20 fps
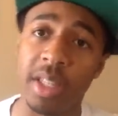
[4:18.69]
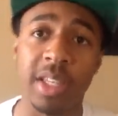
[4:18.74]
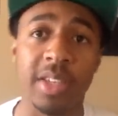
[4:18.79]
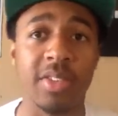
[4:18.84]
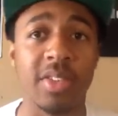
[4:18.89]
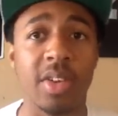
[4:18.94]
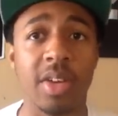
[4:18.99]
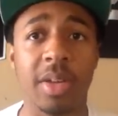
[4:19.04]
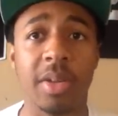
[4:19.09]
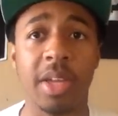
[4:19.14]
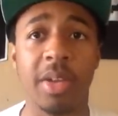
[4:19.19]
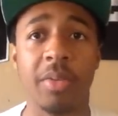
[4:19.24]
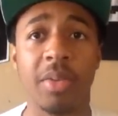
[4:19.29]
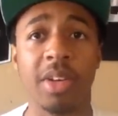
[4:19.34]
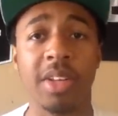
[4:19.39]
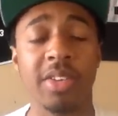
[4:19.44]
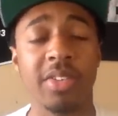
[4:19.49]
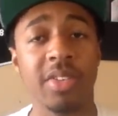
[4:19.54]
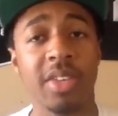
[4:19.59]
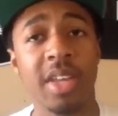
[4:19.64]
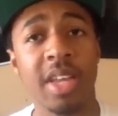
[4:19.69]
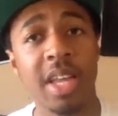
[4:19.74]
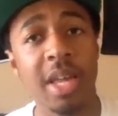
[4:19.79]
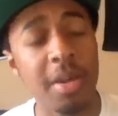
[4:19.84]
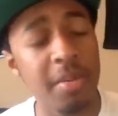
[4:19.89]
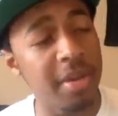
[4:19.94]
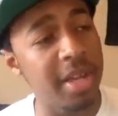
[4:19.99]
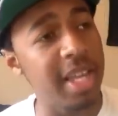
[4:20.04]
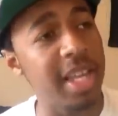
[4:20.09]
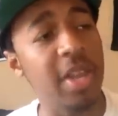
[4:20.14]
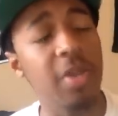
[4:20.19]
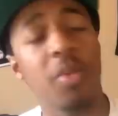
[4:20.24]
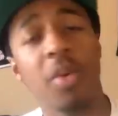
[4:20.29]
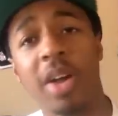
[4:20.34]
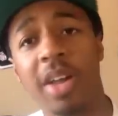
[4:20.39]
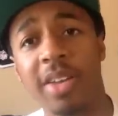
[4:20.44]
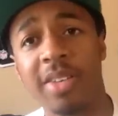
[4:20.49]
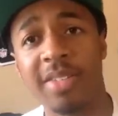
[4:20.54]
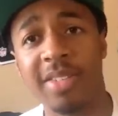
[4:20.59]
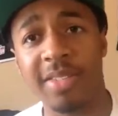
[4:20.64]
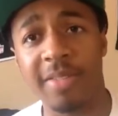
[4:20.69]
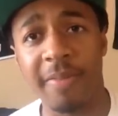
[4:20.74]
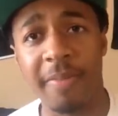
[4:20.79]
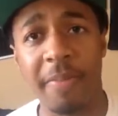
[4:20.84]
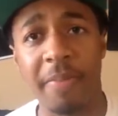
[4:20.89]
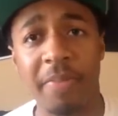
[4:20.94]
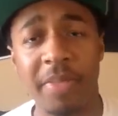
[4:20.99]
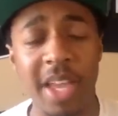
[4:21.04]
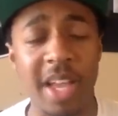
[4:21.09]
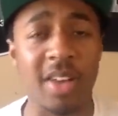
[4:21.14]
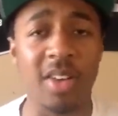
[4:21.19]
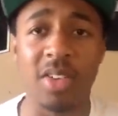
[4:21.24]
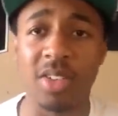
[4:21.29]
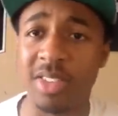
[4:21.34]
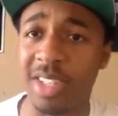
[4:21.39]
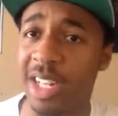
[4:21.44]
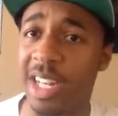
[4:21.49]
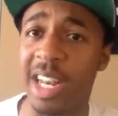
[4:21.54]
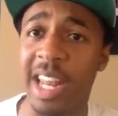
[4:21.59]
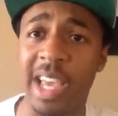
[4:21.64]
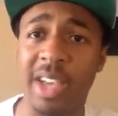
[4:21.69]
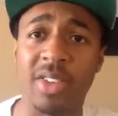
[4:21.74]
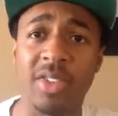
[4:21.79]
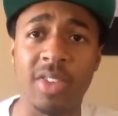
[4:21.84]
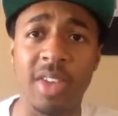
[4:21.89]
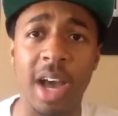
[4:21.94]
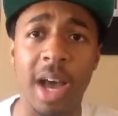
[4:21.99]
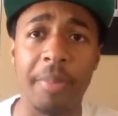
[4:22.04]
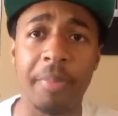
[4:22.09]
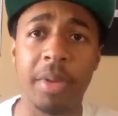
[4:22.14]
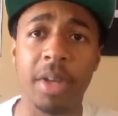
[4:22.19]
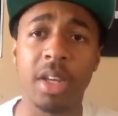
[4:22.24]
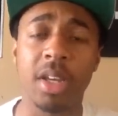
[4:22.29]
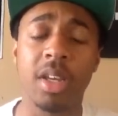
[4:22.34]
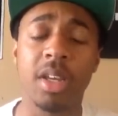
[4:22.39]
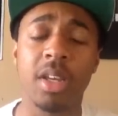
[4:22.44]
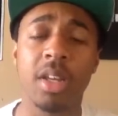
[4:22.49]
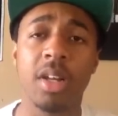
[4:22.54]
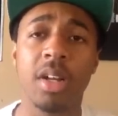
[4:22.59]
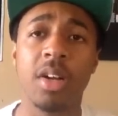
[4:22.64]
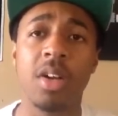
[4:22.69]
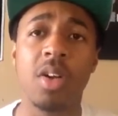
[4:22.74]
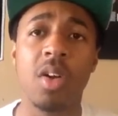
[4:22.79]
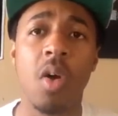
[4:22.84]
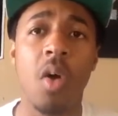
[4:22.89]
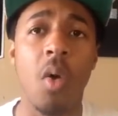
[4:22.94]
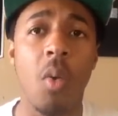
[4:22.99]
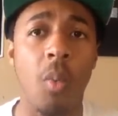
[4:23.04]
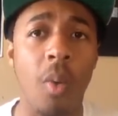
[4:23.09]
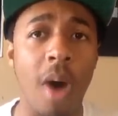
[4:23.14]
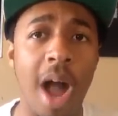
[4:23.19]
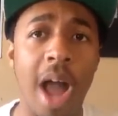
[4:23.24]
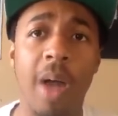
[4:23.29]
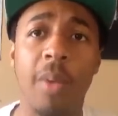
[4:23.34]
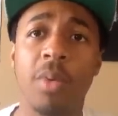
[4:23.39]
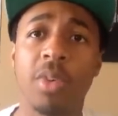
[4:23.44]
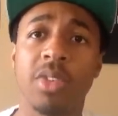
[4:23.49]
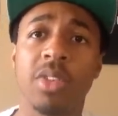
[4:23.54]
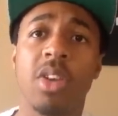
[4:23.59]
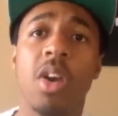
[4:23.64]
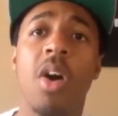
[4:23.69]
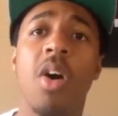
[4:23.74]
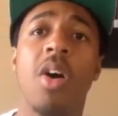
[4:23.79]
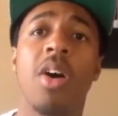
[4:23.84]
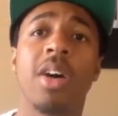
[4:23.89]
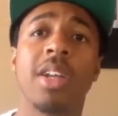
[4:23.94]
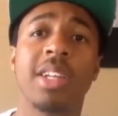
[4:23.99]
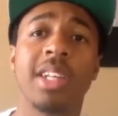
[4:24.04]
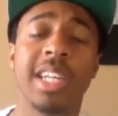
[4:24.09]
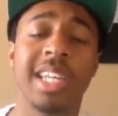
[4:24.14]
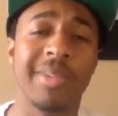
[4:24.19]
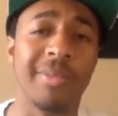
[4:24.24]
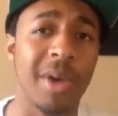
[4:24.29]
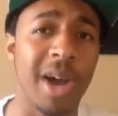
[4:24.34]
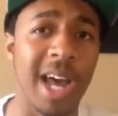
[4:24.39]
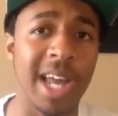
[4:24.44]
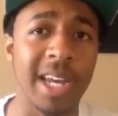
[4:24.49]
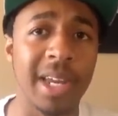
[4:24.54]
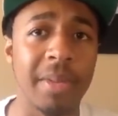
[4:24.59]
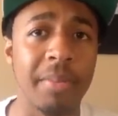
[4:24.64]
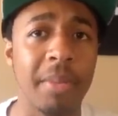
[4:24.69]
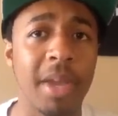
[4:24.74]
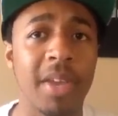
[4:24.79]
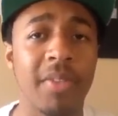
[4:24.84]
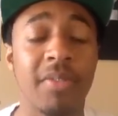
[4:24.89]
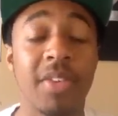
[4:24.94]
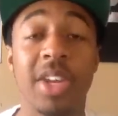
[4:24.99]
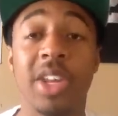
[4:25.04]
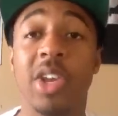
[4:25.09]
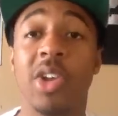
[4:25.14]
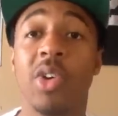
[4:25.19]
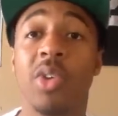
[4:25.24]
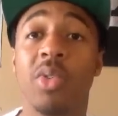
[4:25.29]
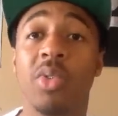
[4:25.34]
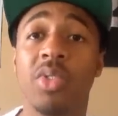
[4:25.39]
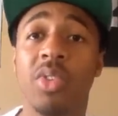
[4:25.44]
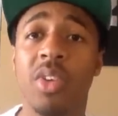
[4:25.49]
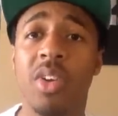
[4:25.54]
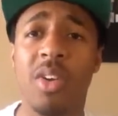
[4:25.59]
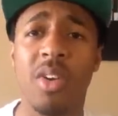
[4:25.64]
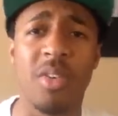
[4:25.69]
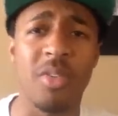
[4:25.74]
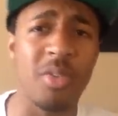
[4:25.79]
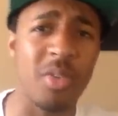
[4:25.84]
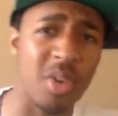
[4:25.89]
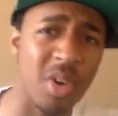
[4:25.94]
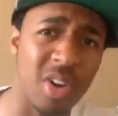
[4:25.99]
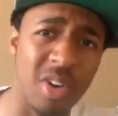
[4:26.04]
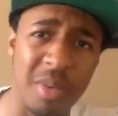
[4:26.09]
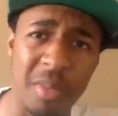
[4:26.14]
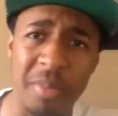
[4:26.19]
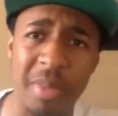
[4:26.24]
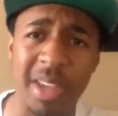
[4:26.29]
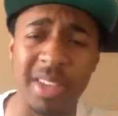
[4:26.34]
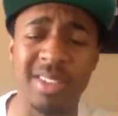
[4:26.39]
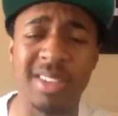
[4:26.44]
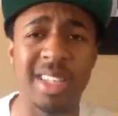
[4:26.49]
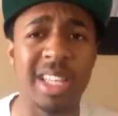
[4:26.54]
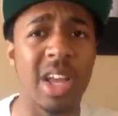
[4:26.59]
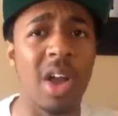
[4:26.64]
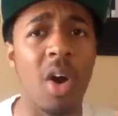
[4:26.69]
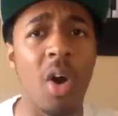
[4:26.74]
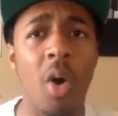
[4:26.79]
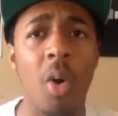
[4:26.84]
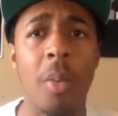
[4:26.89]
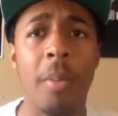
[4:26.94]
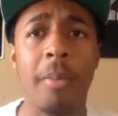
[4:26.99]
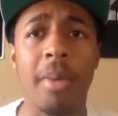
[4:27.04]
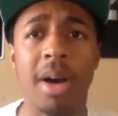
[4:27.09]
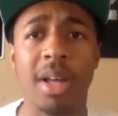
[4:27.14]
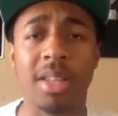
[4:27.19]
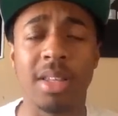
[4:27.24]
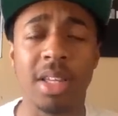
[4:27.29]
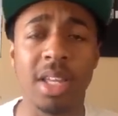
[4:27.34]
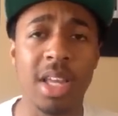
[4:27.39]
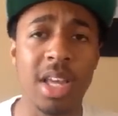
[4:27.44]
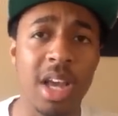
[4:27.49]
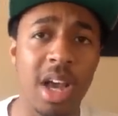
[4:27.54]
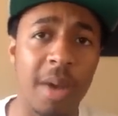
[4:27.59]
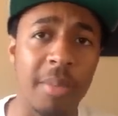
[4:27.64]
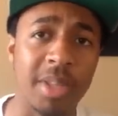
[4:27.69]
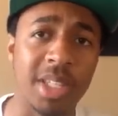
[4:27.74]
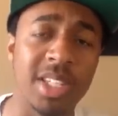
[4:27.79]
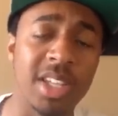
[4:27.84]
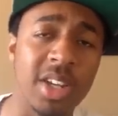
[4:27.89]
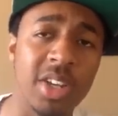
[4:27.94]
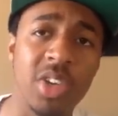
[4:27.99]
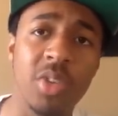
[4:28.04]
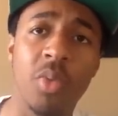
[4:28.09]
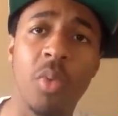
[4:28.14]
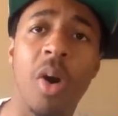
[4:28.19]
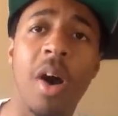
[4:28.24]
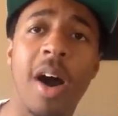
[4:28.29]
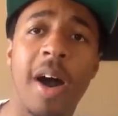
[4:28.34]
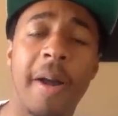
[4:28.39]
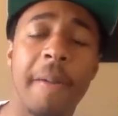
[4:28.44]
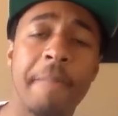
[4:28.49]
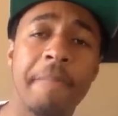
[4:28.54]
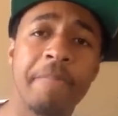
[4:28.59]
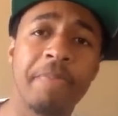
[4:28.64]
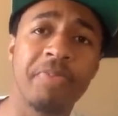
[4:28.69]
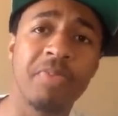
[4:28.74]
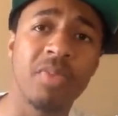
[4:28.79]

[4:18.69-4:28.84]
He's going to get released. But anyways, now on to the next topic. Why I was gone and why I didn't make videos for basically a whole month. I'm going to tell you why.